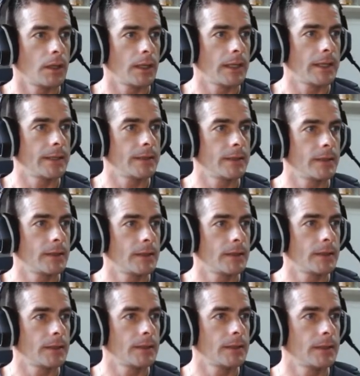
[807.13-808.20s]

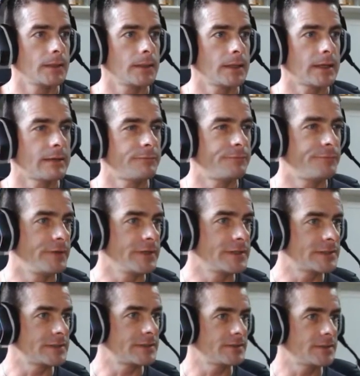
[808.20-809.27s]
And I think
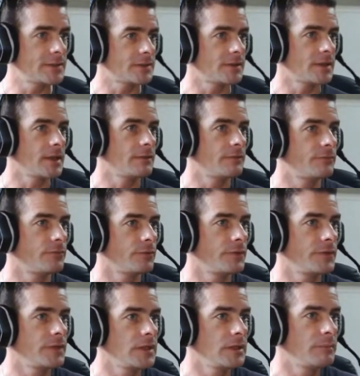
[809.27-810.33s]
this is it then for
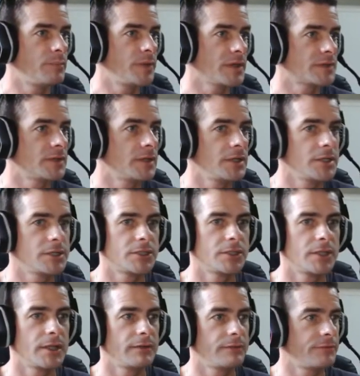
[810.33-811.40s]
the
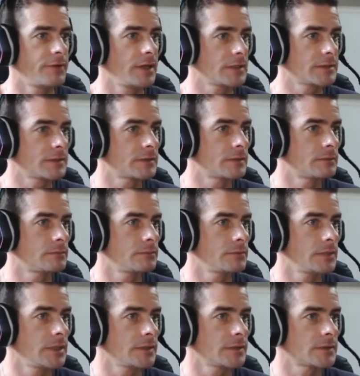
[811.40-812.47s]
pixelation effect.
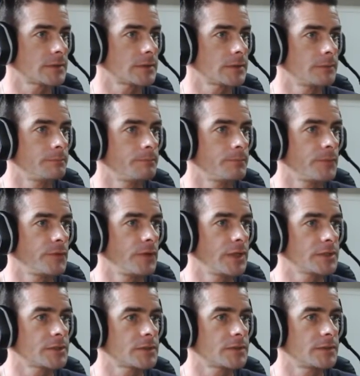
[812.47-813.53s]
Yes, so
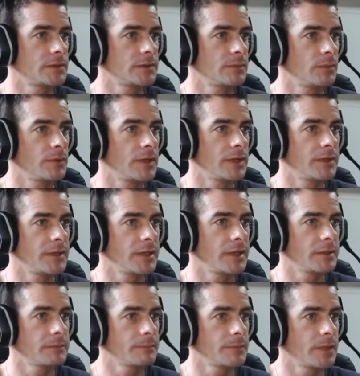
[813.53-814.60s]
let's just disable that
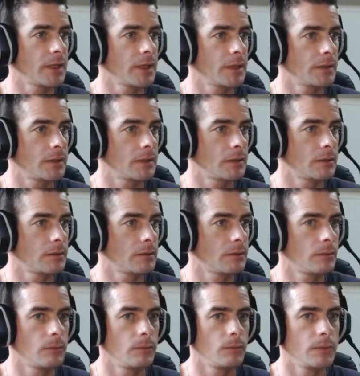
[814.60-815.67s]
again and
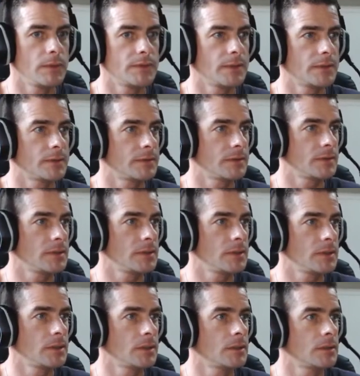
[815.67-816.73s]
reset the